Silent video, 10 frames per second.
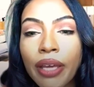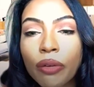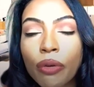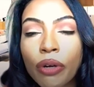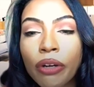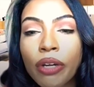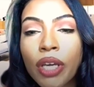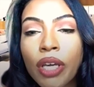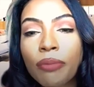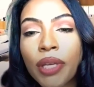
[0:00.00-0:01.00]
or
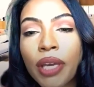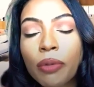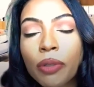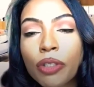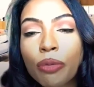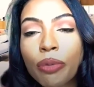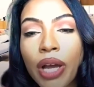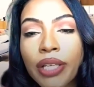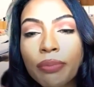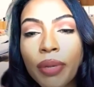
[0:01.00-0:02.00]
be able to
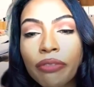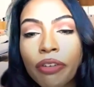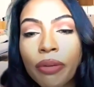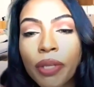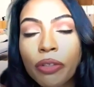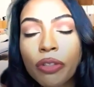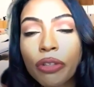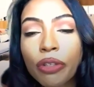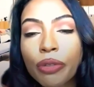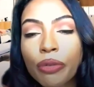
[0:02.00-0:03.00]
prospect from
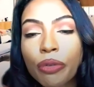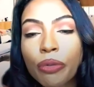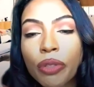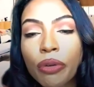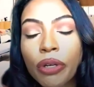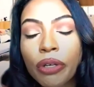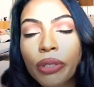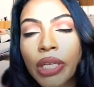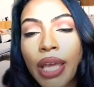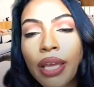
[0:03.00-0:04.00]
those groups, or
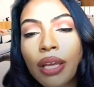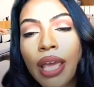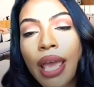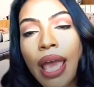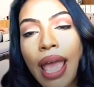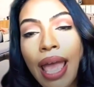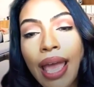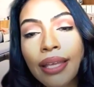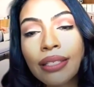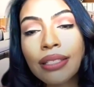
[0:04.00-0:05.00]
create
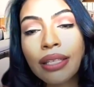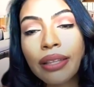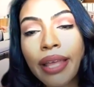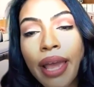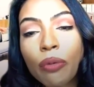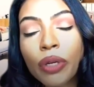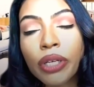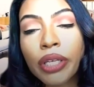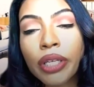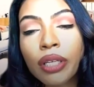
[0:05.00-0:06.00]
ads that would